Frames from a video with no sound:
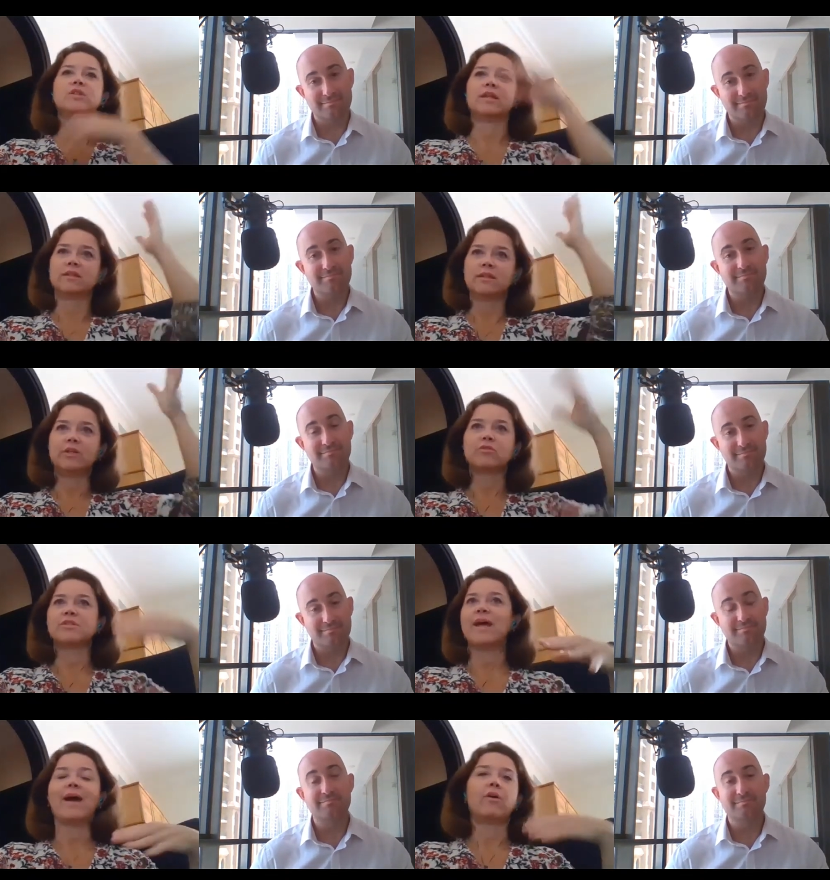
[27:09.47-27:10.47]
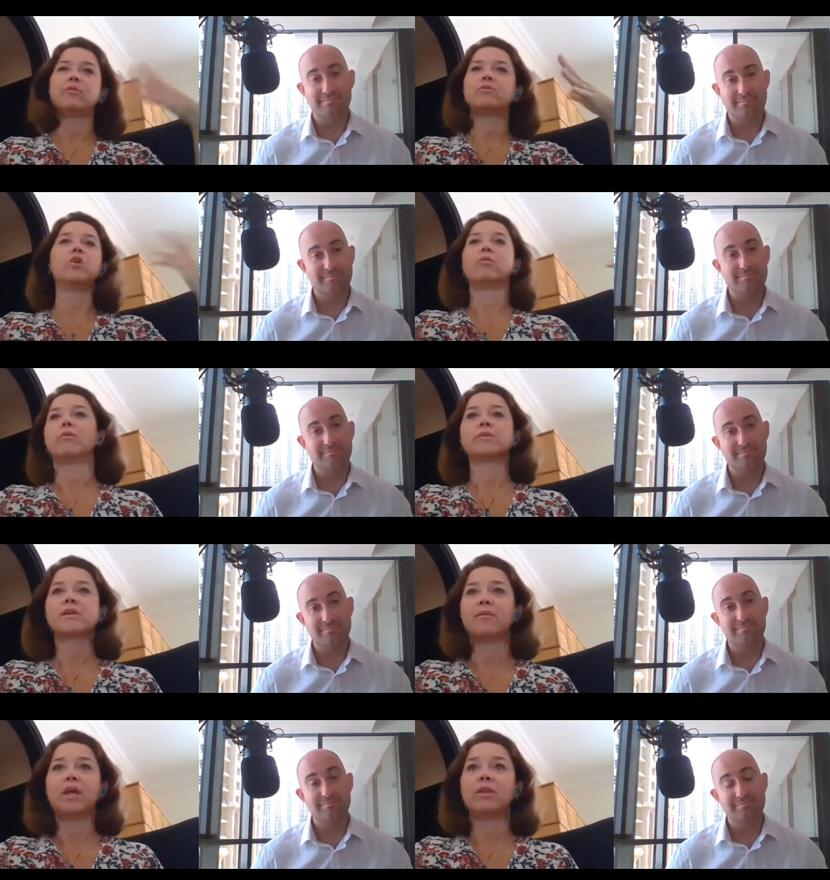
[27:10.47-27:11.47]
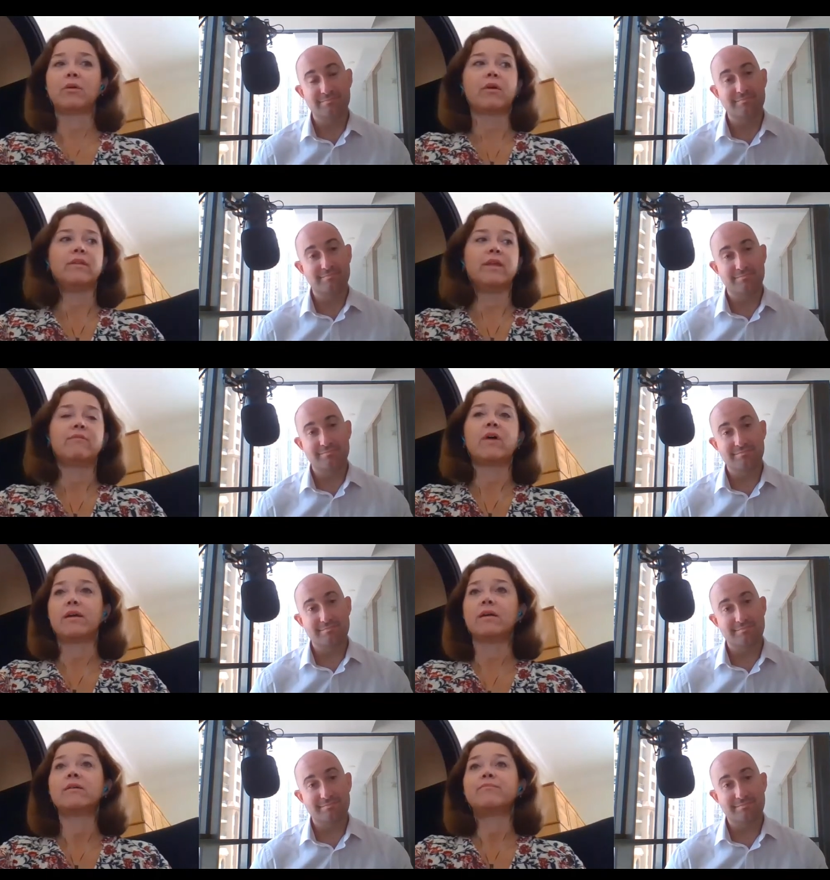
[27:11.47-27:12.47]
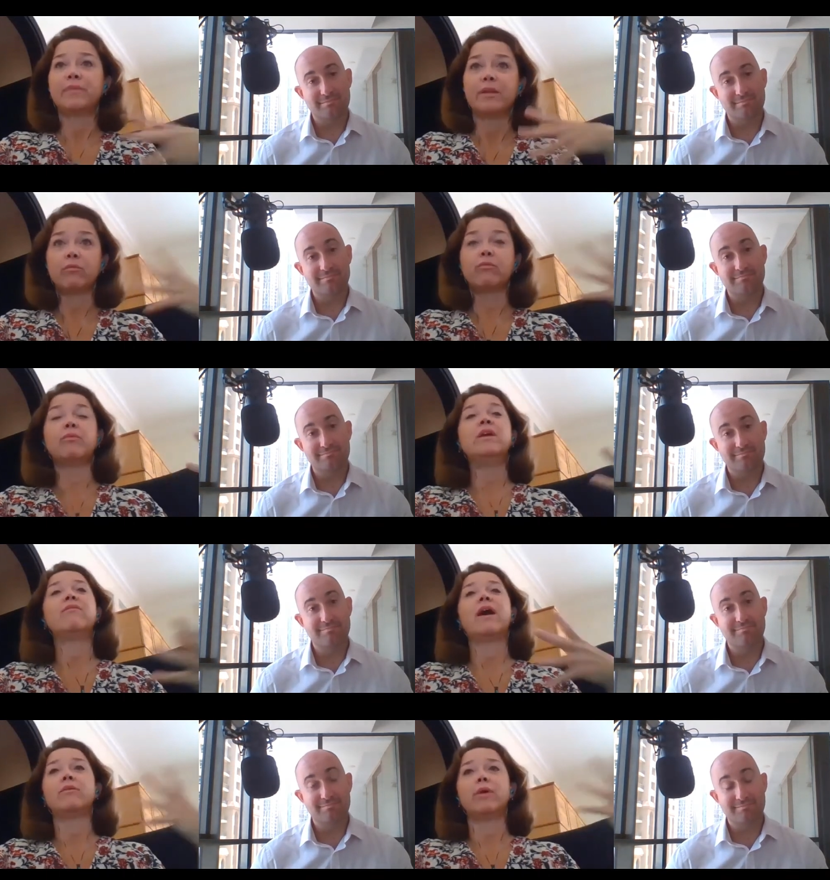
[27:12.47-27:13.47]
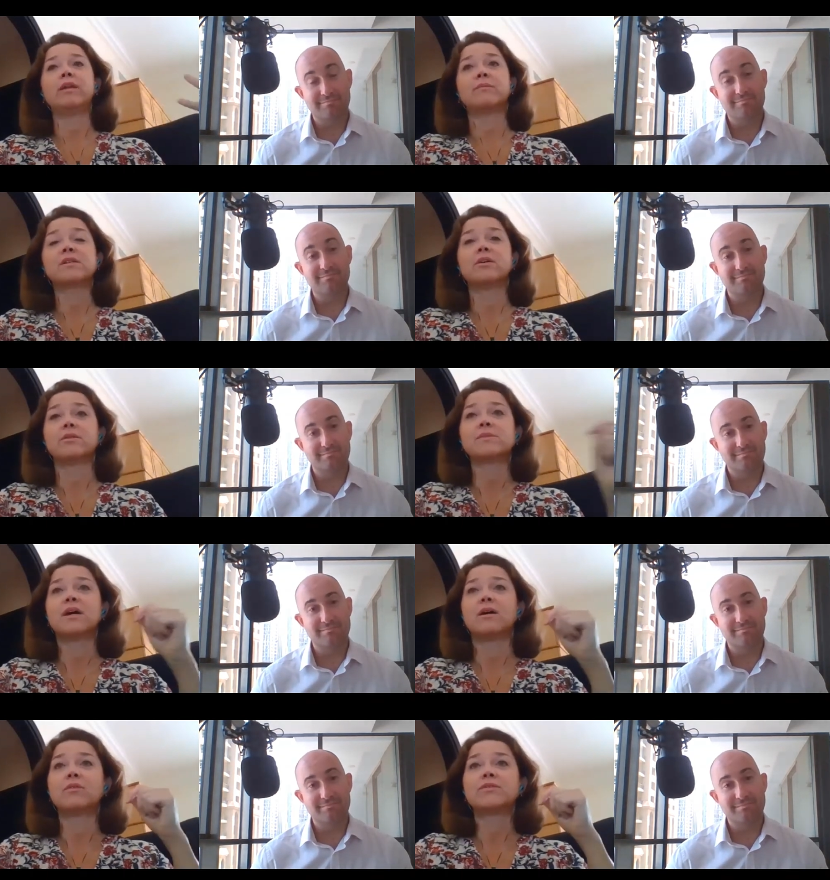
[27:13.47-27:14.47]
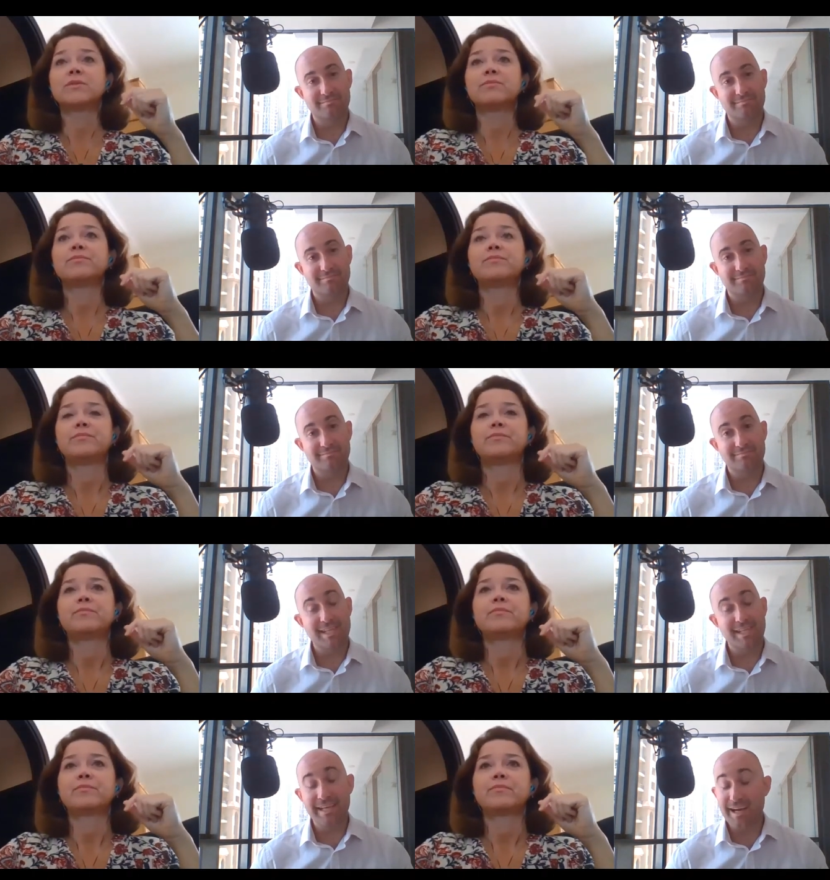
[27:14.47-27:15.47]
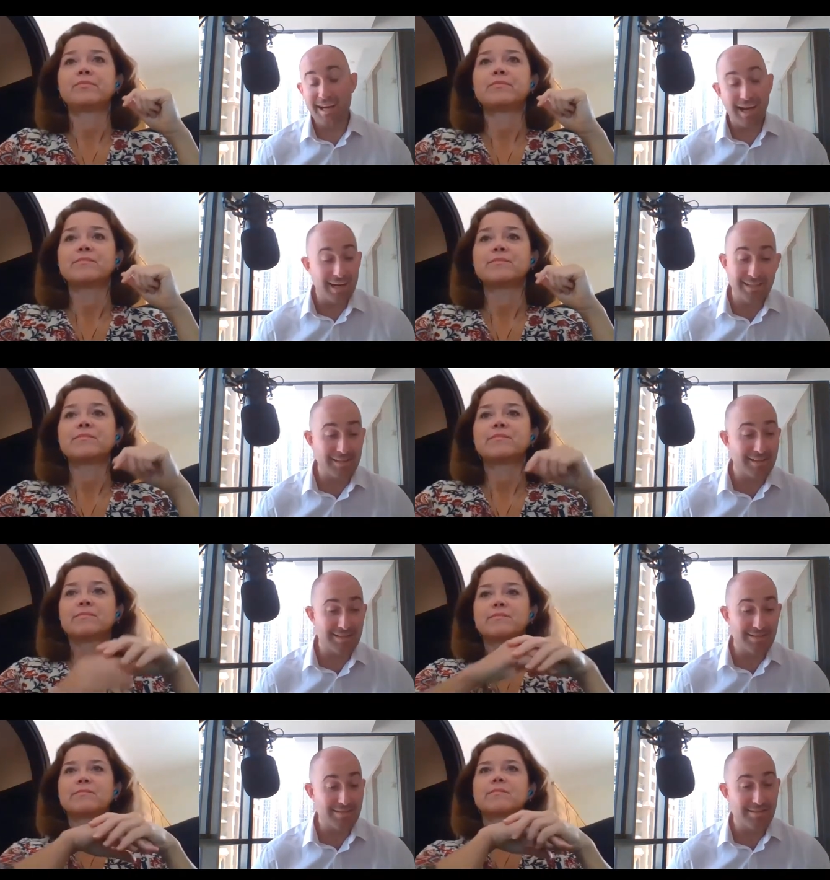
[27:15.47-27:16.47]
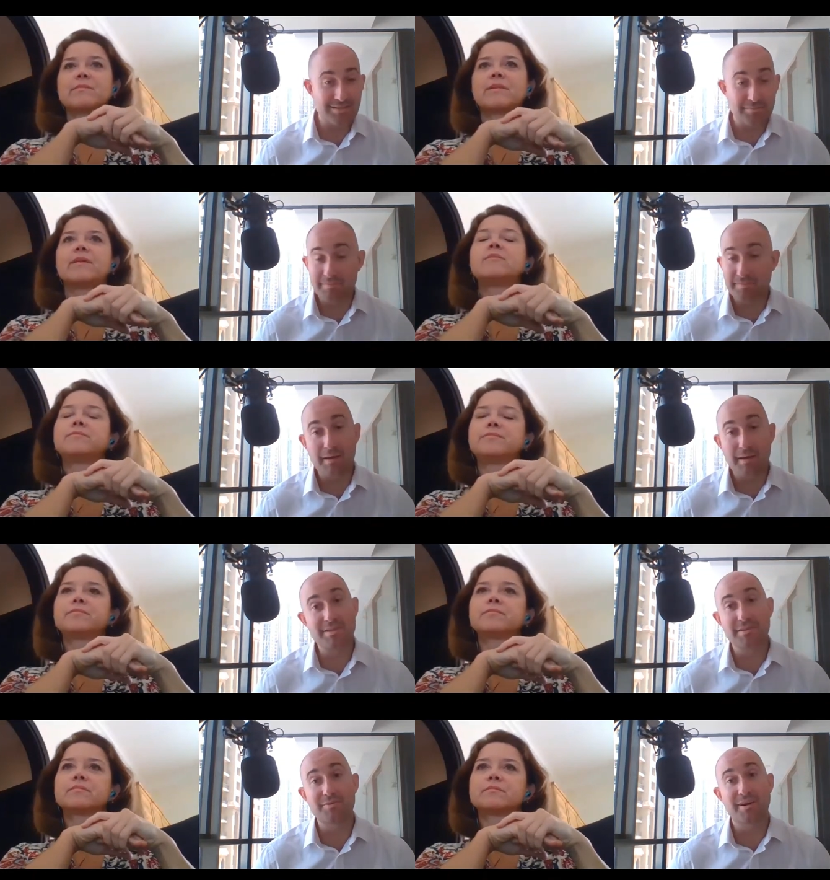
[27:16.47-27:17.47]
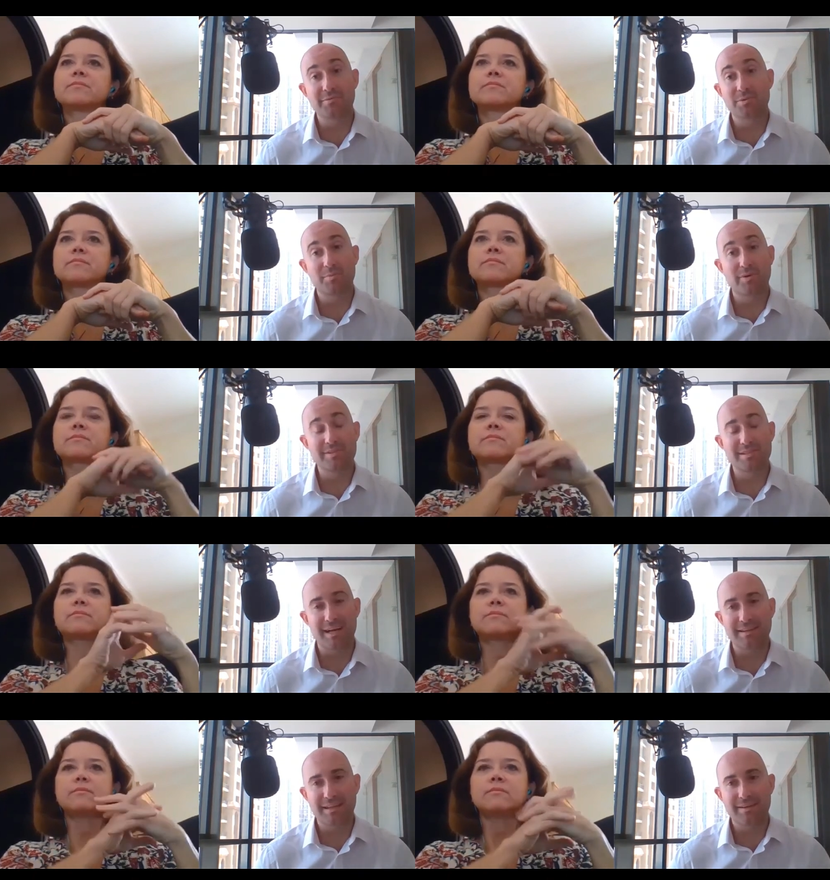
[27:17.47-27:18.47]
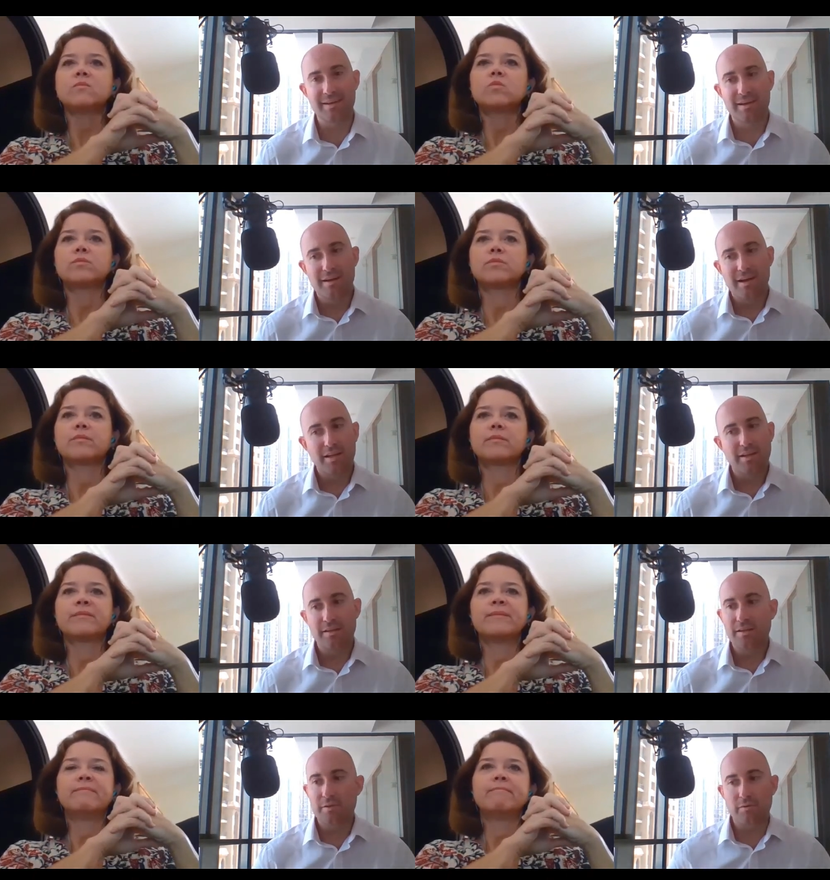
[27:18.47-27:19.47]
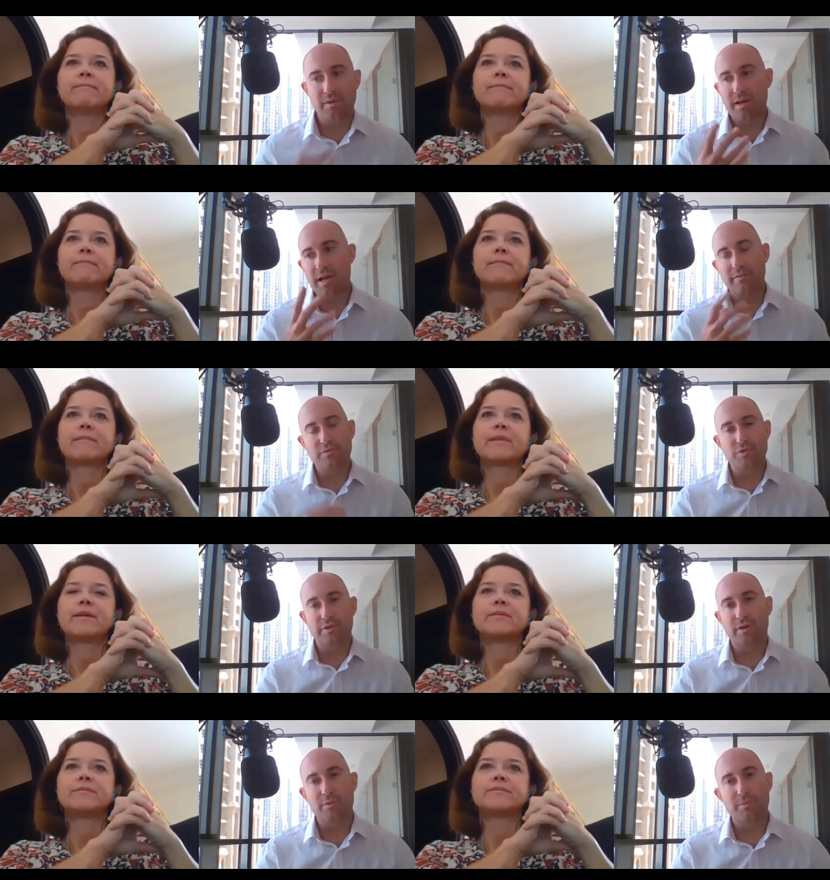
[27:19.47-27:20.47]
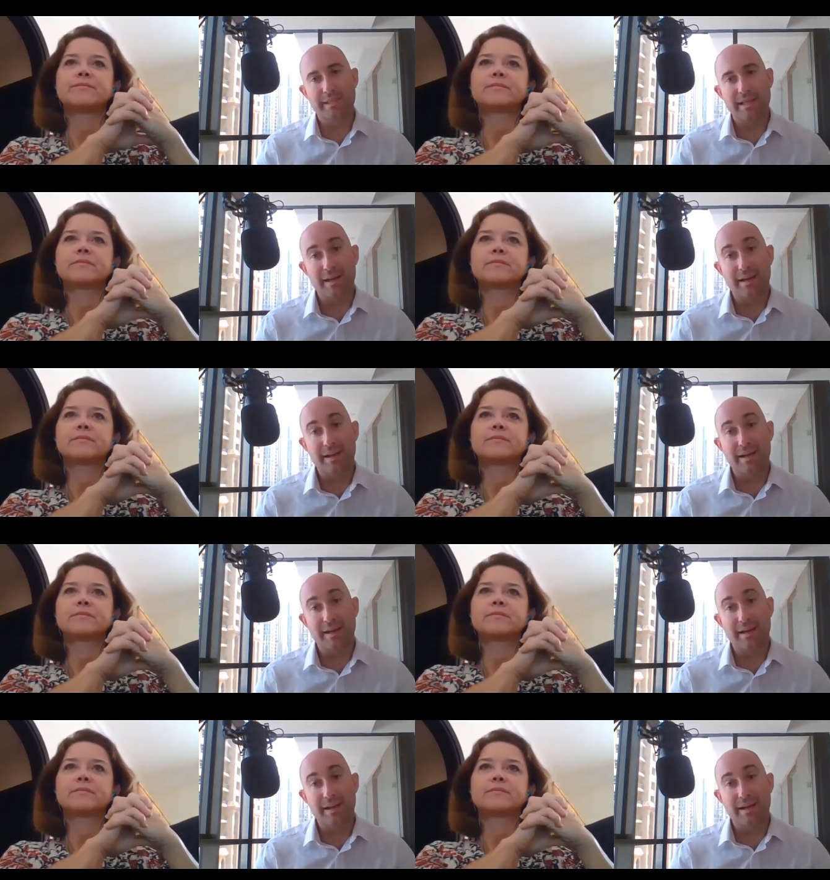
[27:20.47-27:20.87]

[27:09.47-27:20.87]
Speaker 1: that the leaders now don't know what's coming either and they've got to reevaluate and upskill themselves.
Speaker 2: Yeah, I think that's some absolutely incredible points. And I think you know, kind of joining on with that,